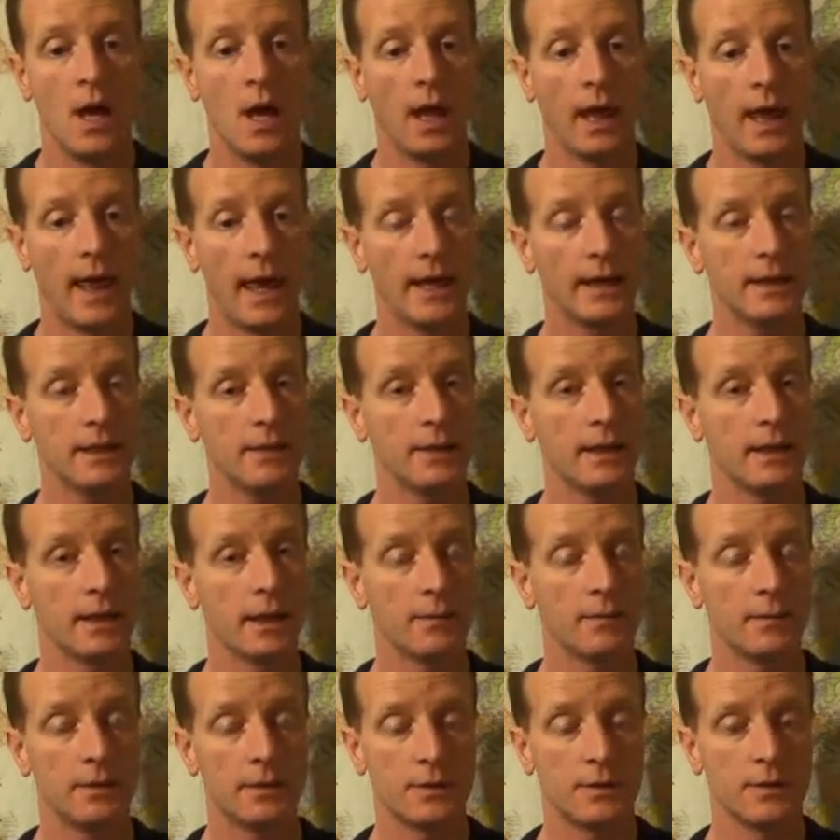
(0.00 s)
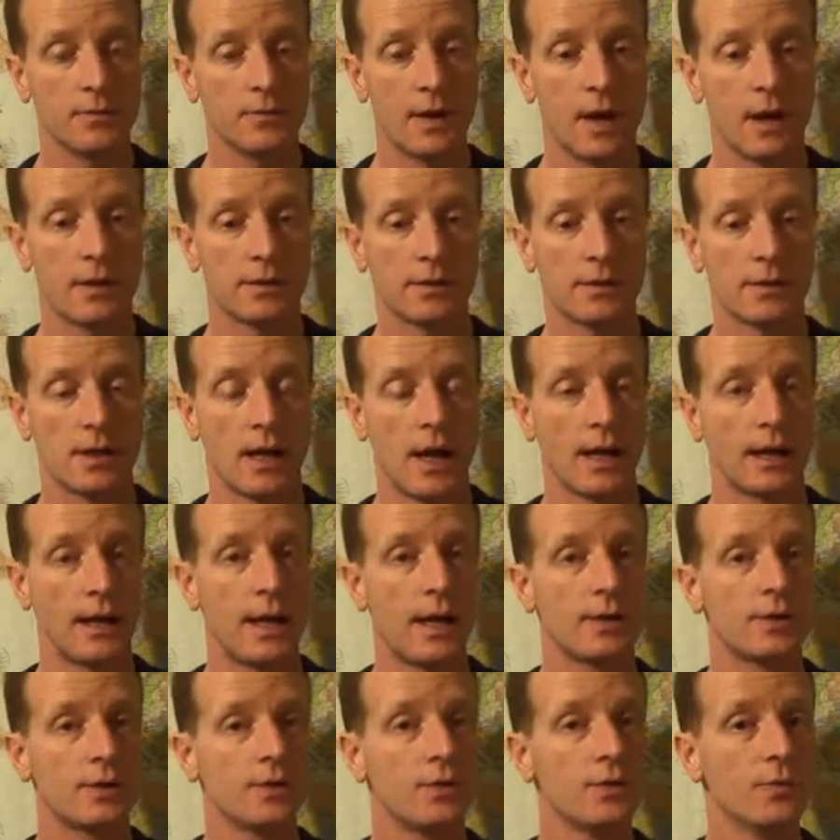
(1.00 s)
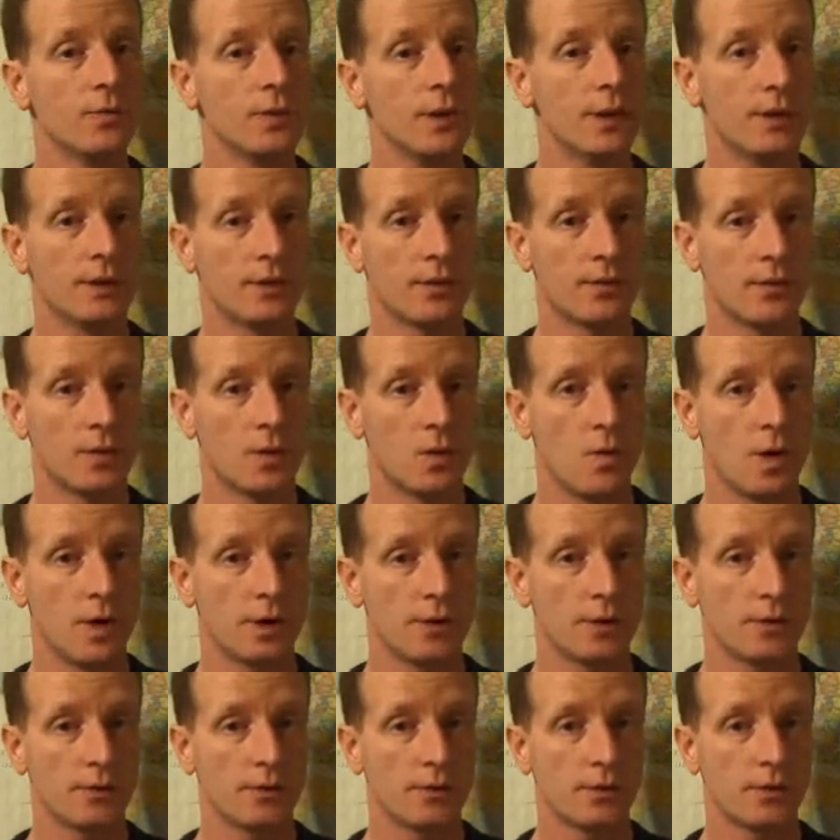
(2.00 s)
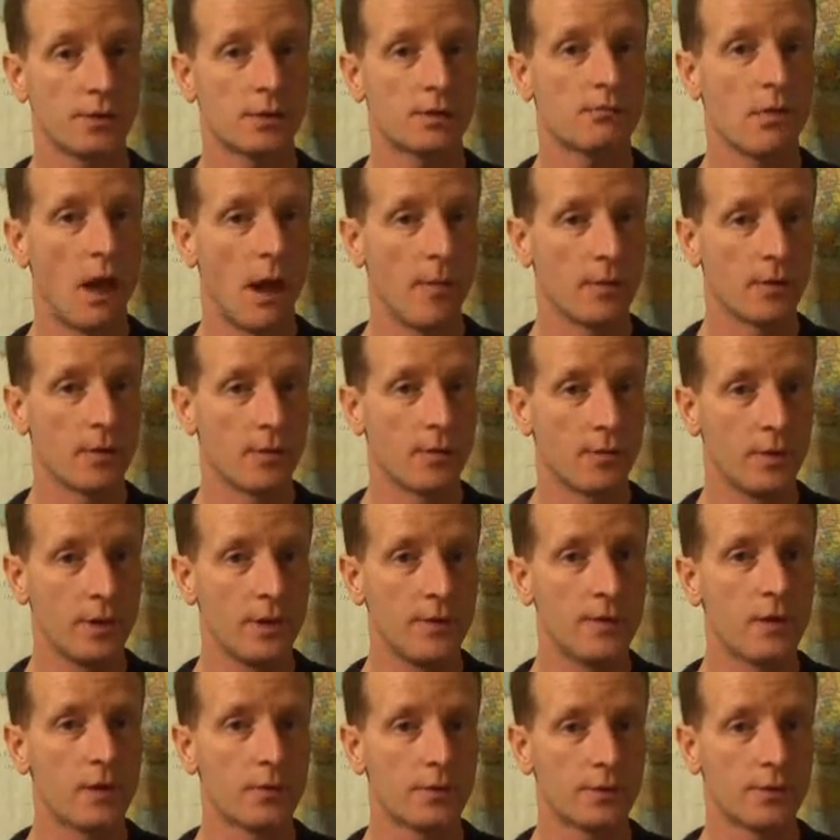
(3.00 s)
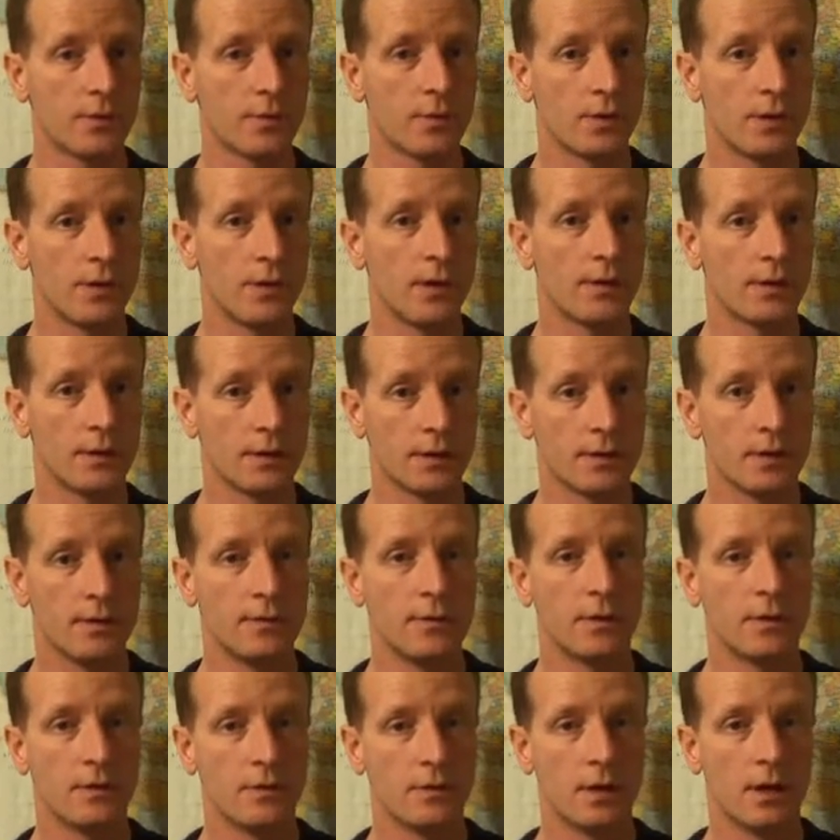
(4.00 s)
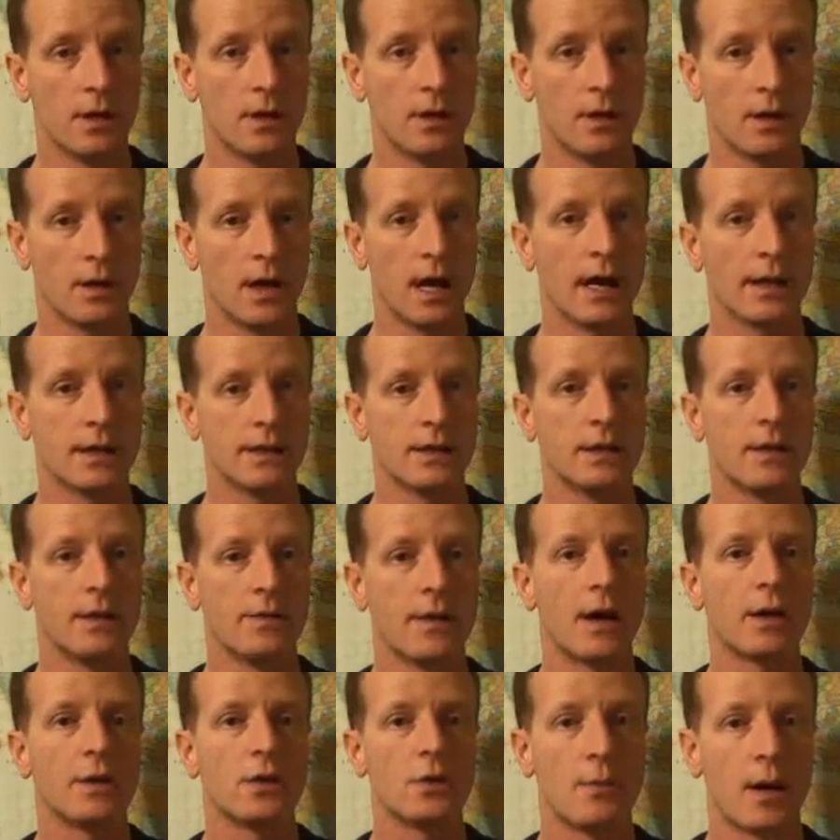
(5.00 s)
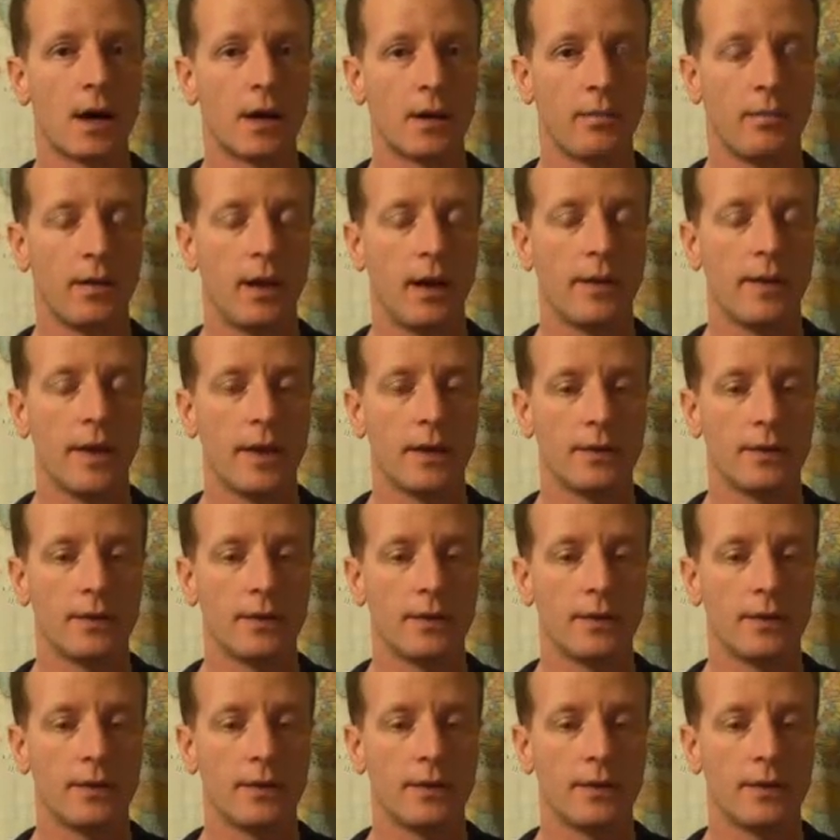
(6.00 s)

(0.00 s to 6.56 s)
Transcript: Lan and Kim in 2009 had 2 research questions. I'm going to read those for you and then give you an idea of how you might apply